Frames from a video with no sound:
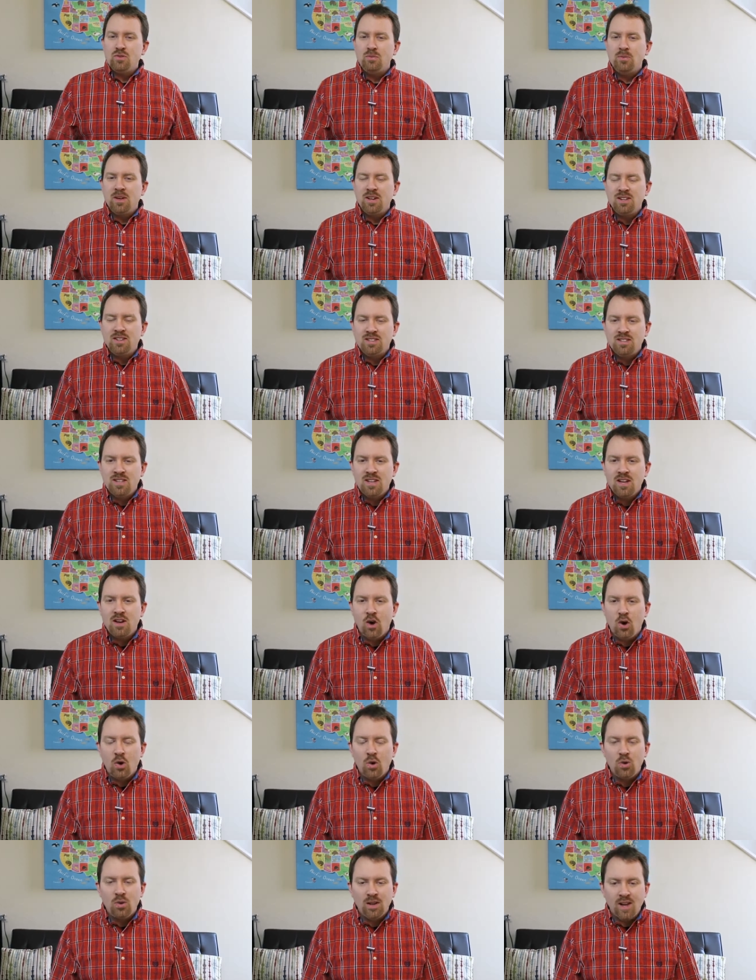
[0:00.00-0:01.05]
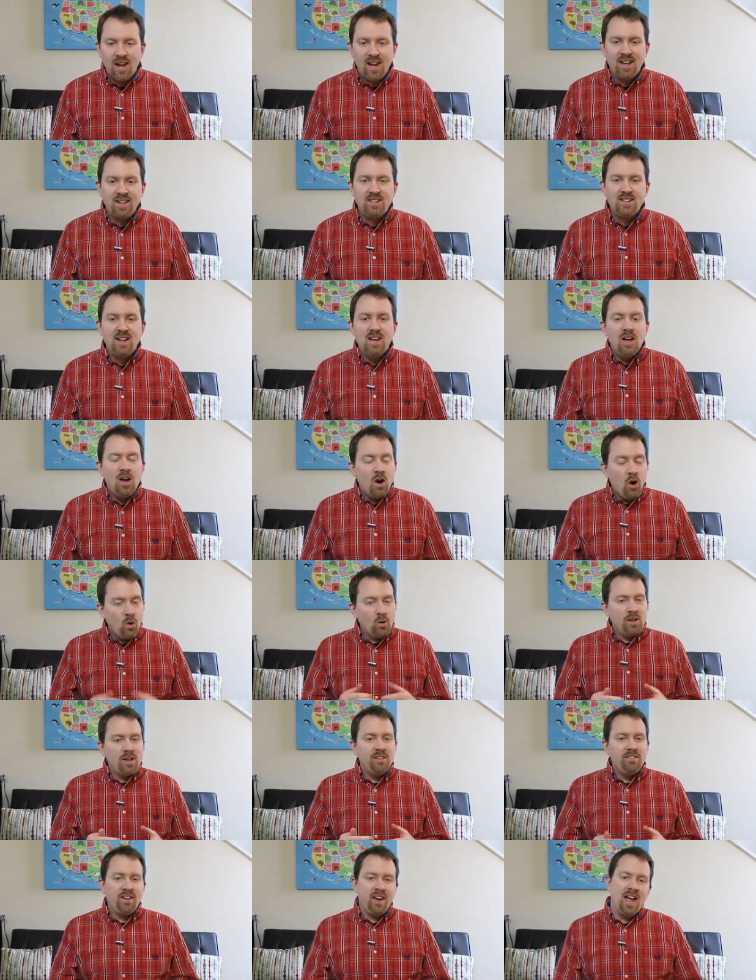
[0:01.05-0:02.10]
zoom in to see a whole lot,
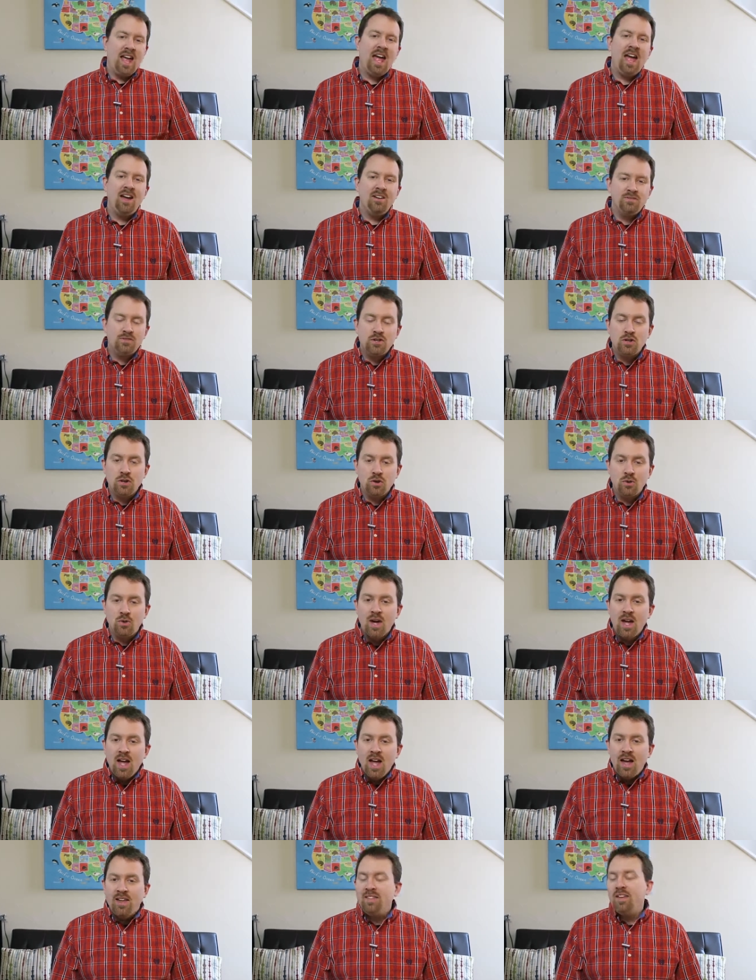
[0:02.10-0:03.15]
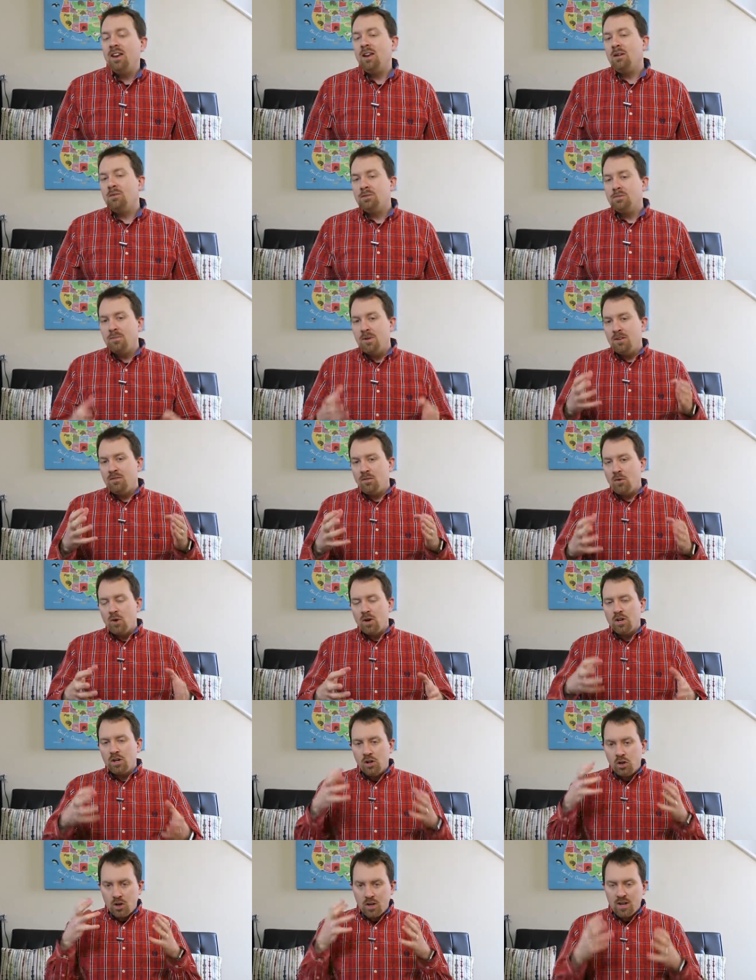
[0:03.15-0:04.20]
only if I have to, and that helps me
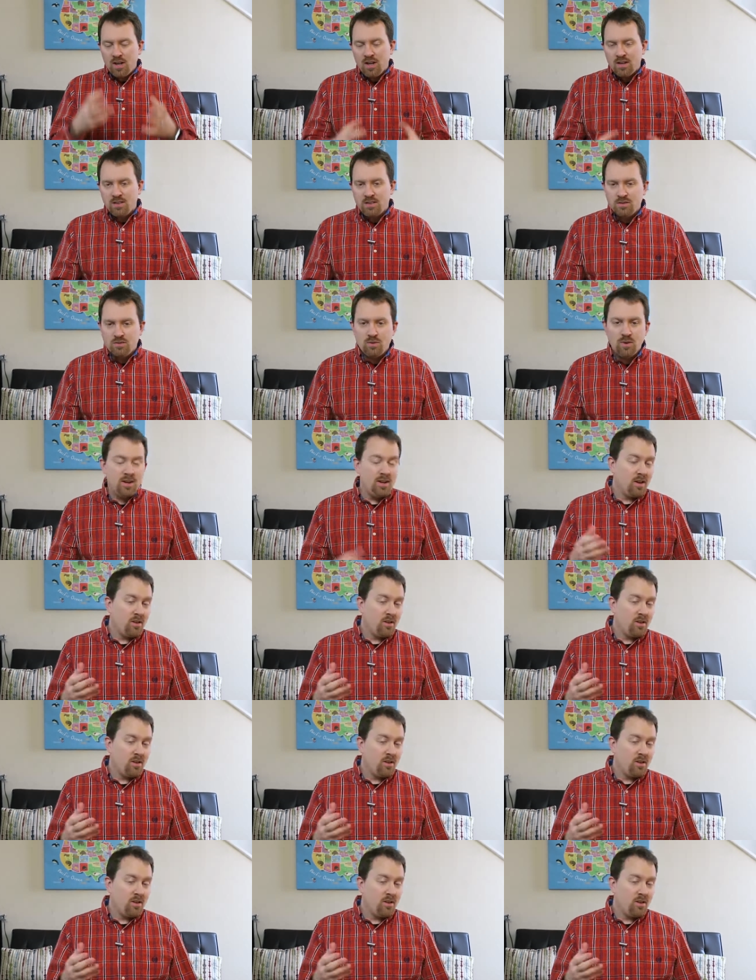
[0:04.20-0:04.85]
avoid looking at the screen.